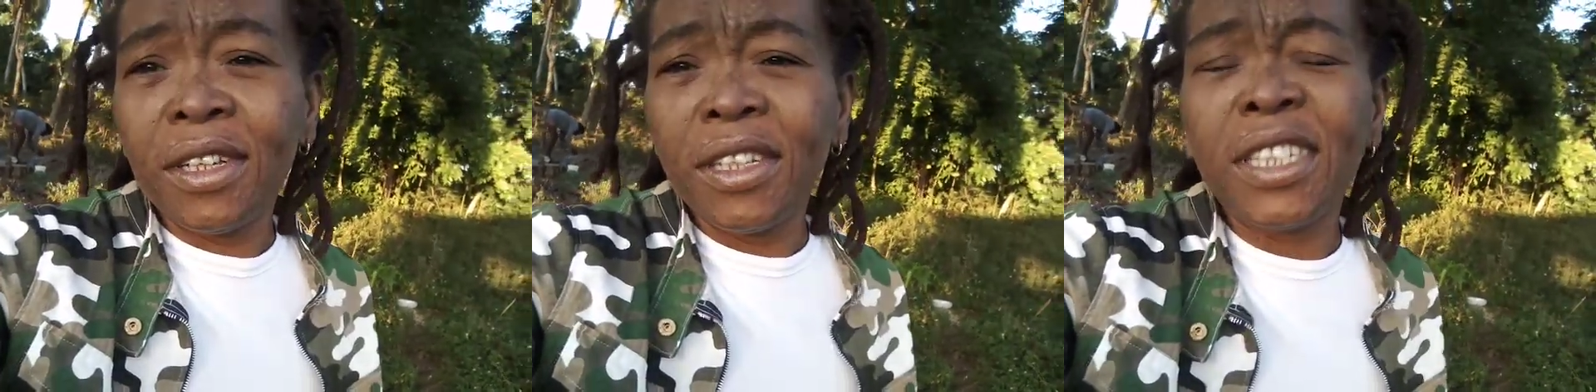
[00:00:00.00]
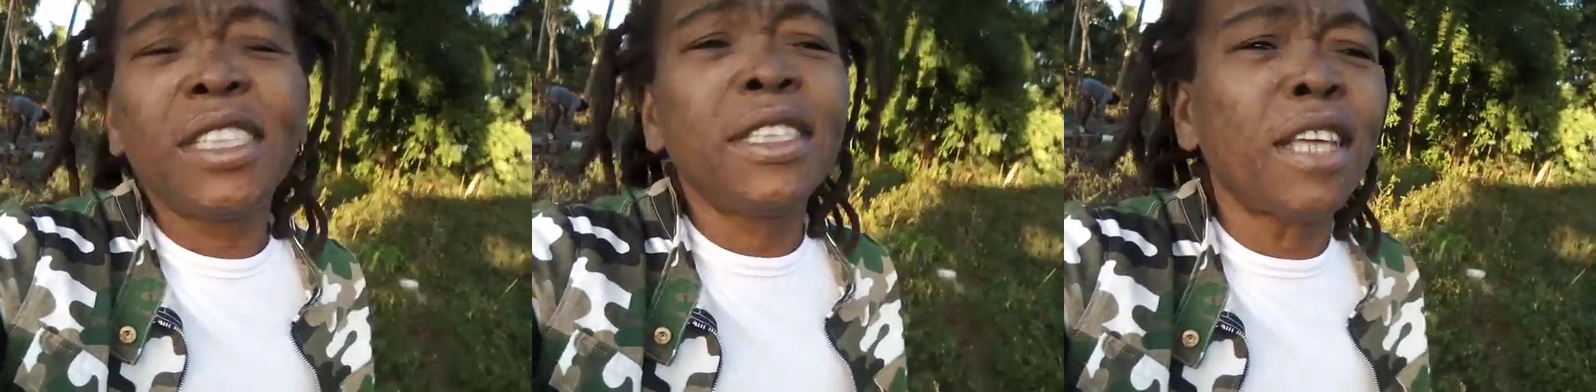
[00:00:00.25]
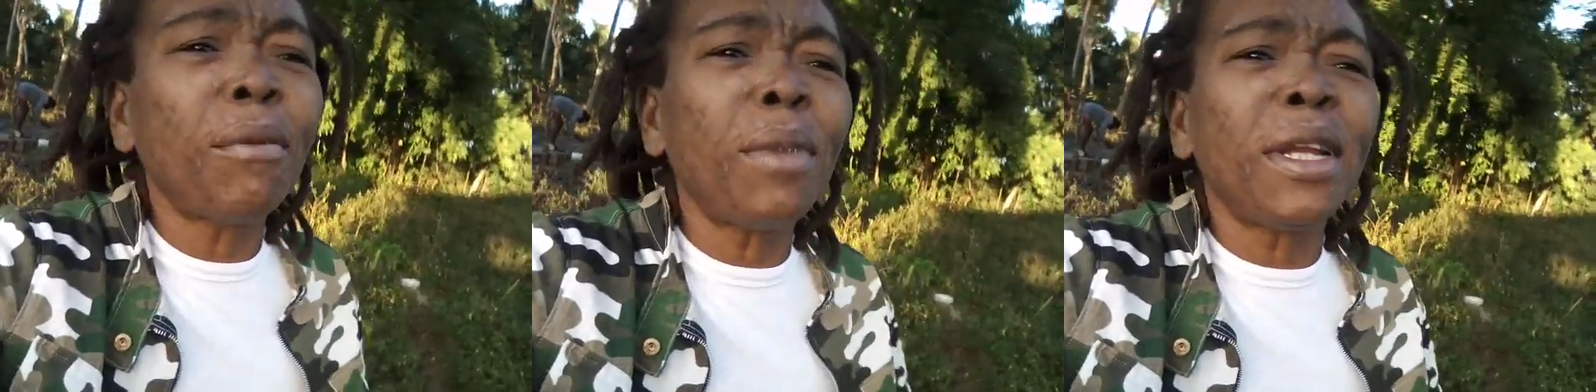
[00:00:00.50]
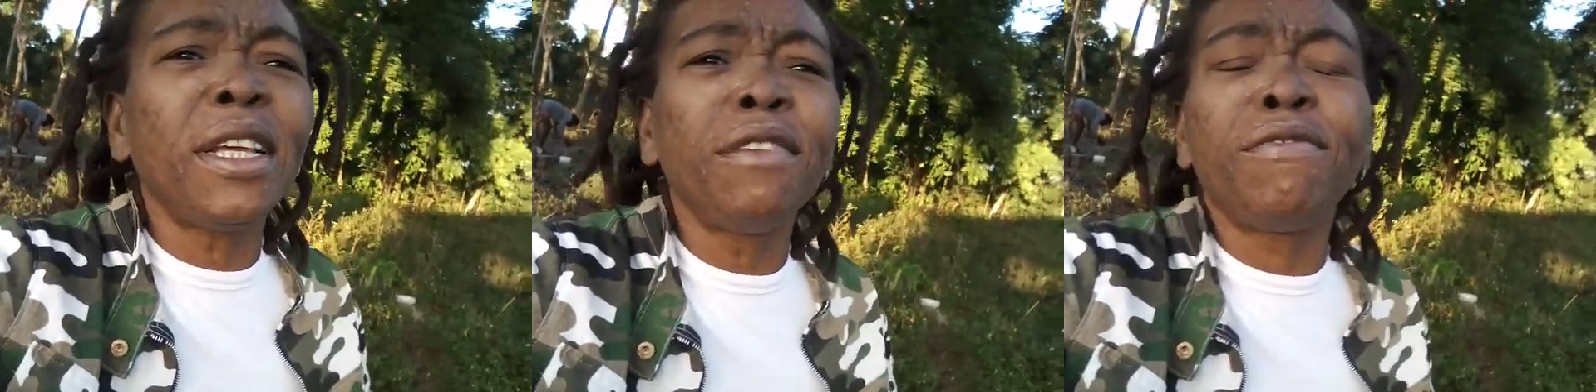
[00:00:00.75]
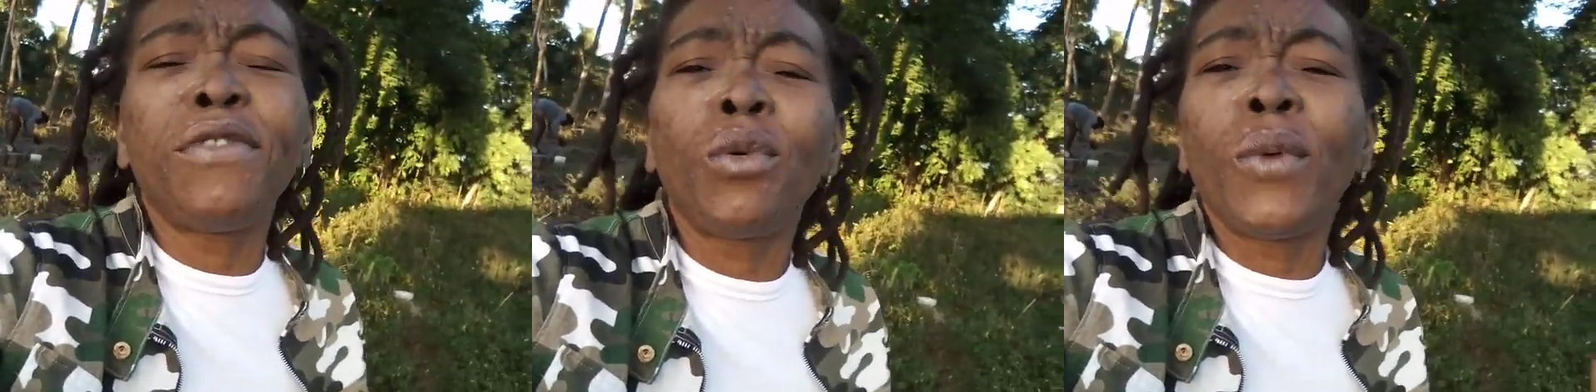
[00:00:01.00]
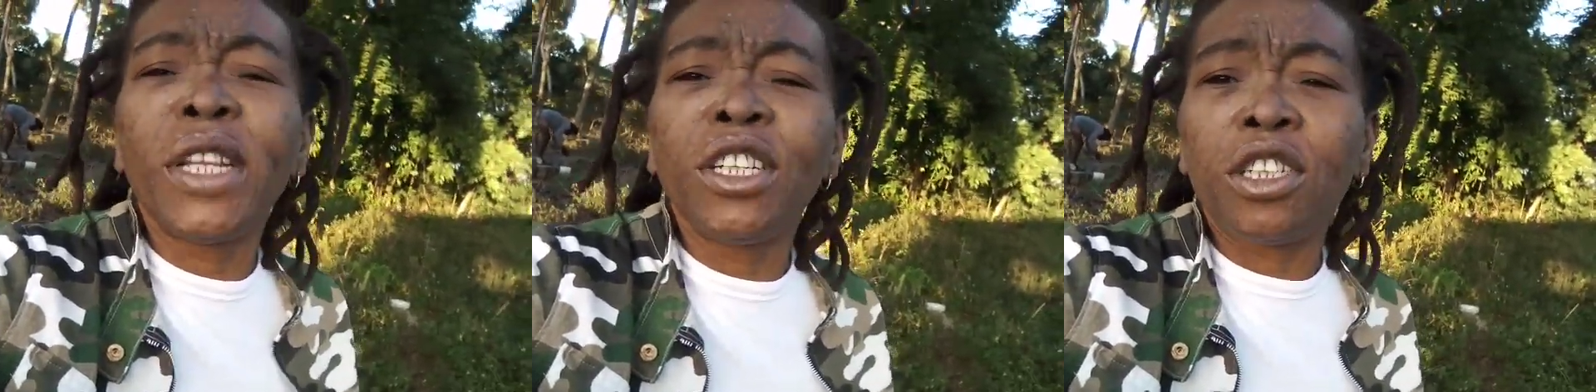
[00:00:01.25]
This is somebody
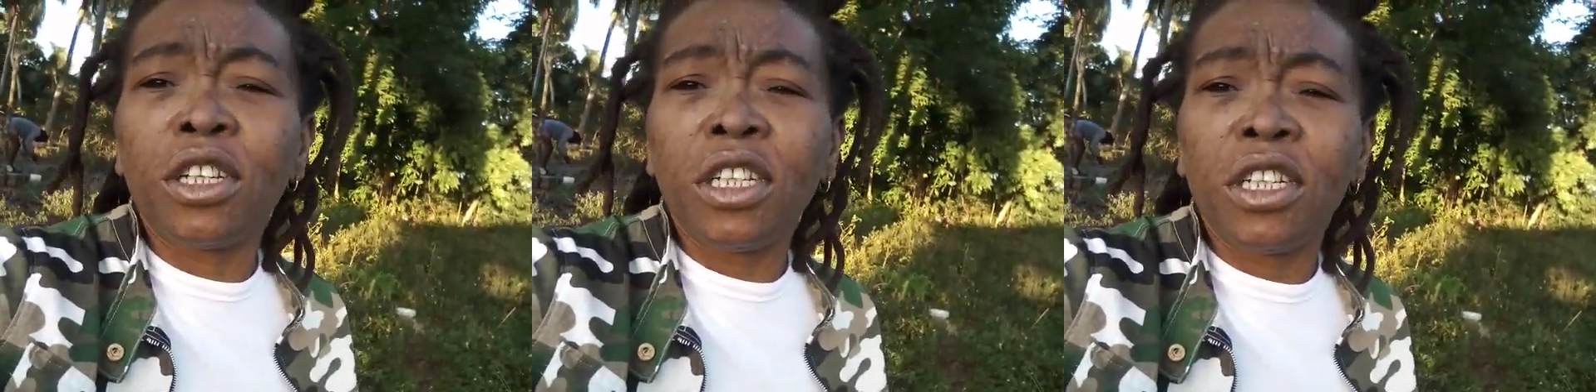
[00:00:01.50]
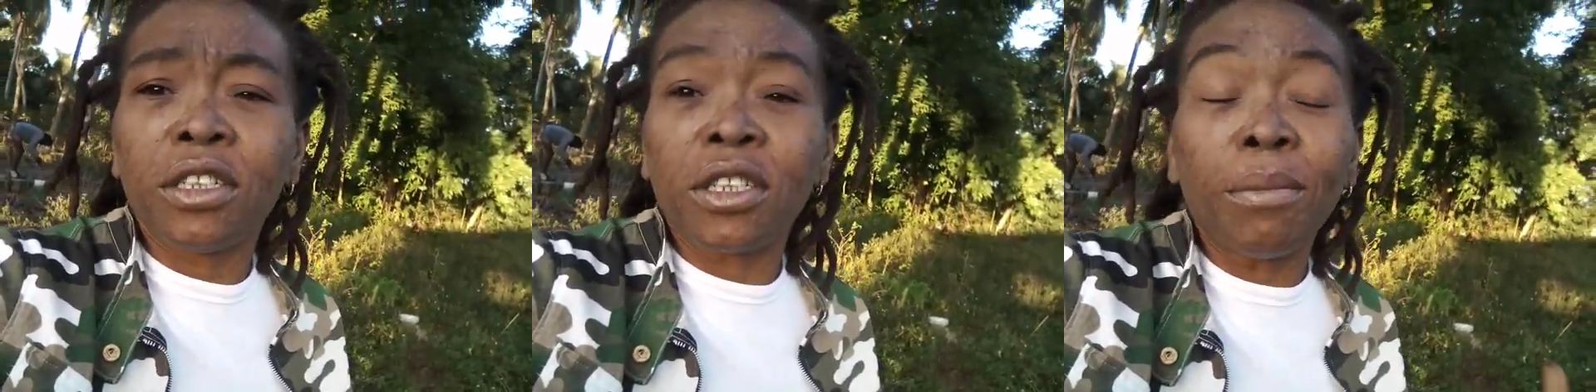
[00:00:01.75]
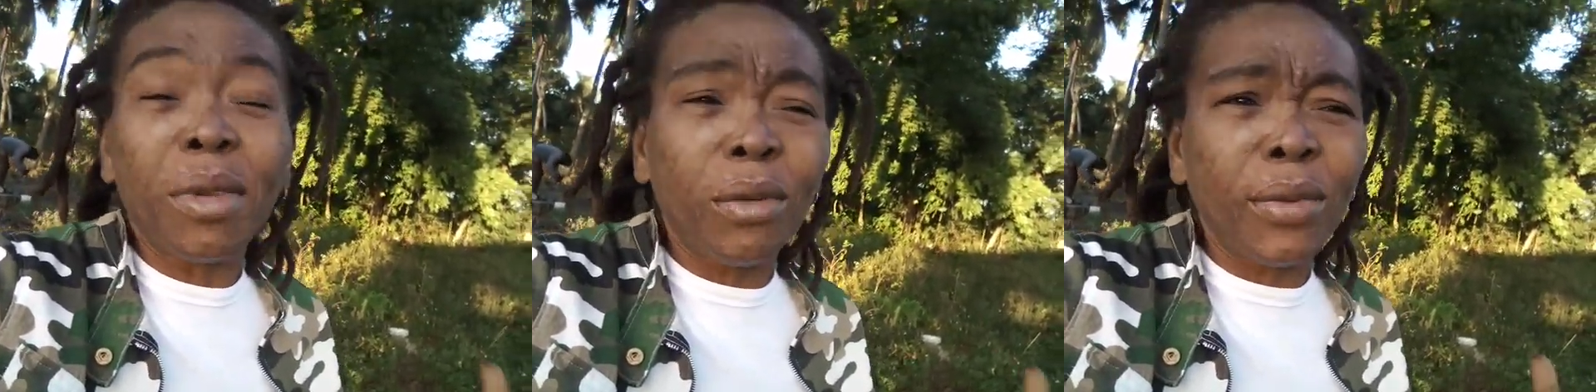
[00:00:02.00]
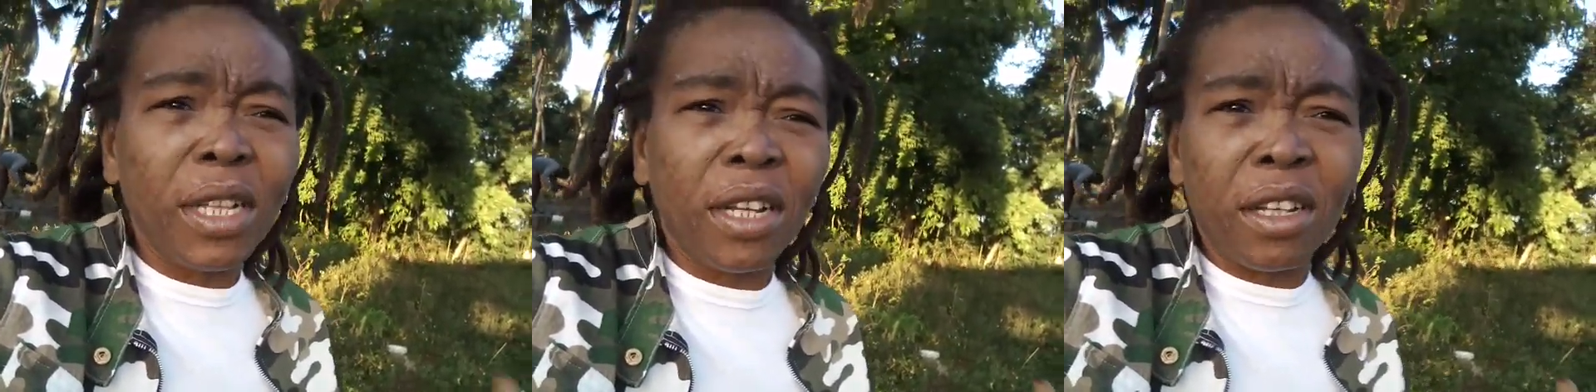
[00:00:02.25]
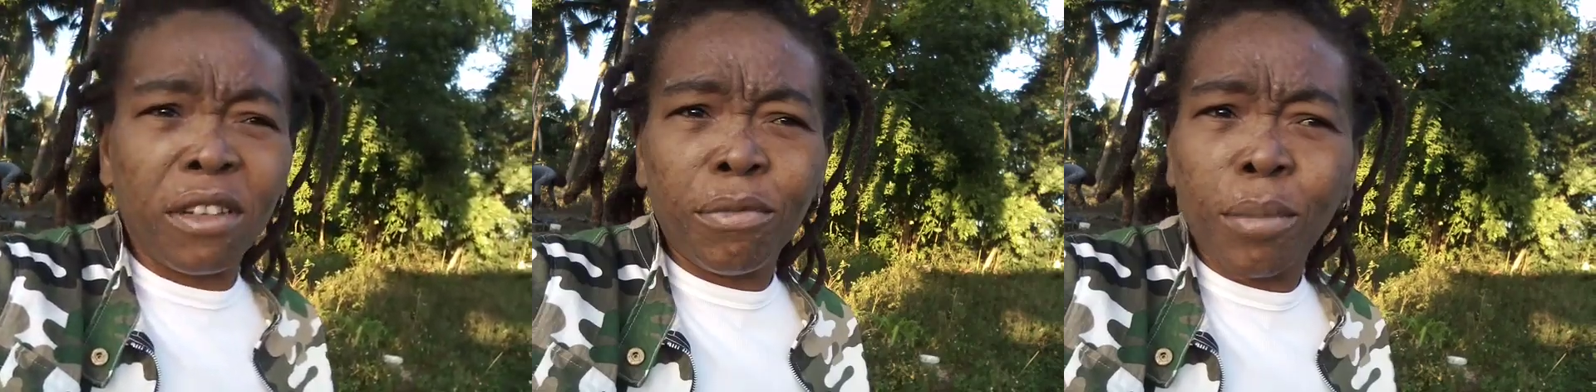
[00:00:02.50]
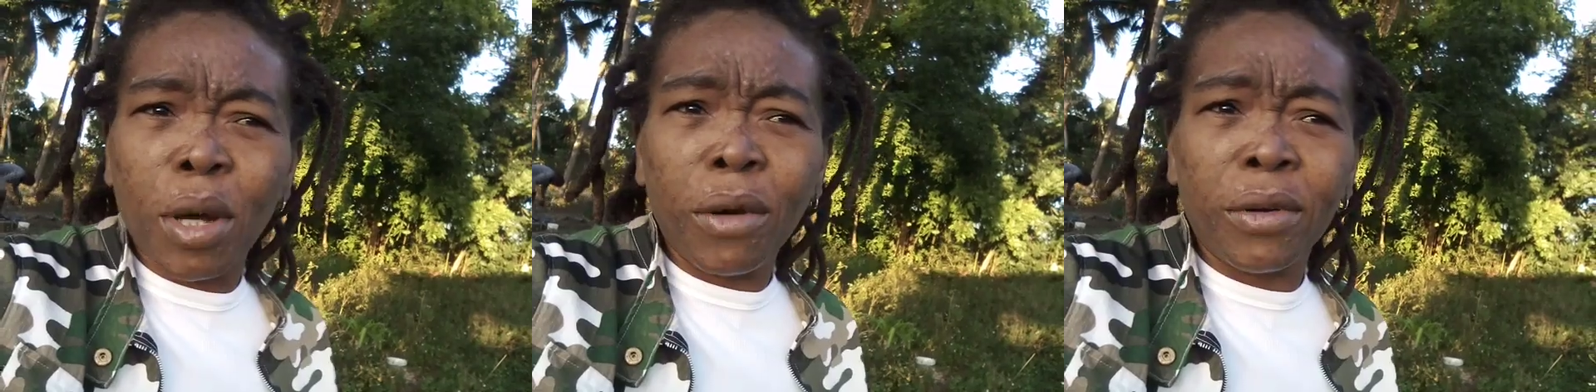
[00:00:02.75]
influential here, somebody with a lot of
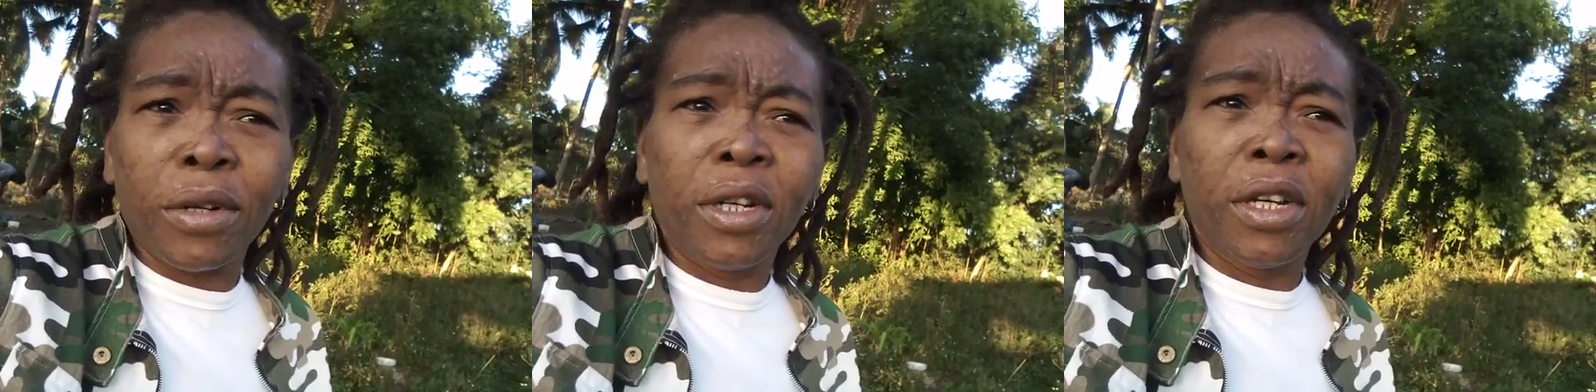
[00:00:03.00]
power.